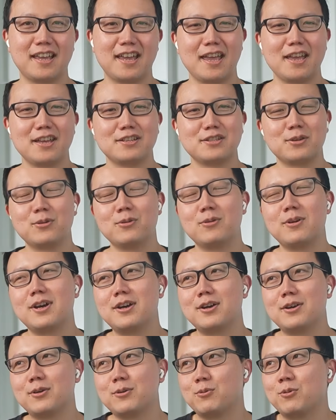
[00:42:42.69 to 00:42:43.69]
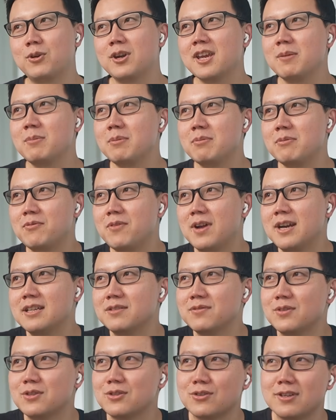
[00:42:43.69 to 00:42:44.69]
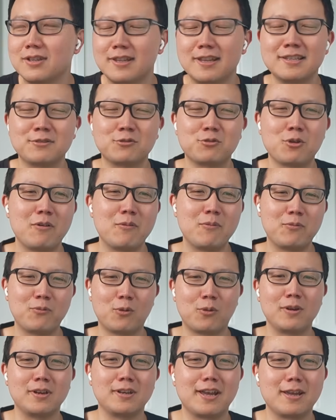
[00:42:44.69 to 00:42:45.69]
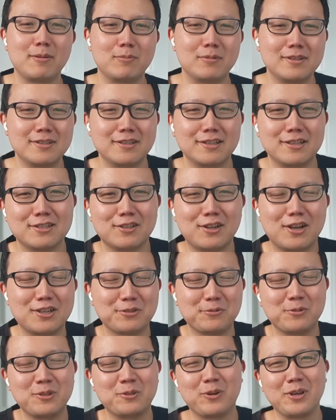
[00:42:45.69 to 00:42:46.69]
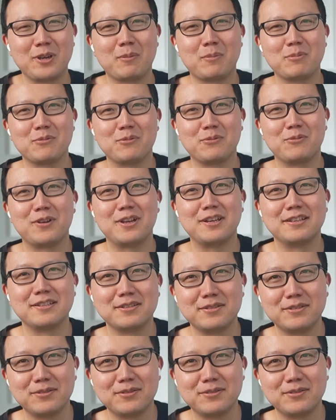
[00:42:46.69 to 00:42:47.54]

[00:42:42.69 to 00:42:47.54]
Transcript: So where can people find this feature? Let's travel forward in time. This thing's launched. Where can people find this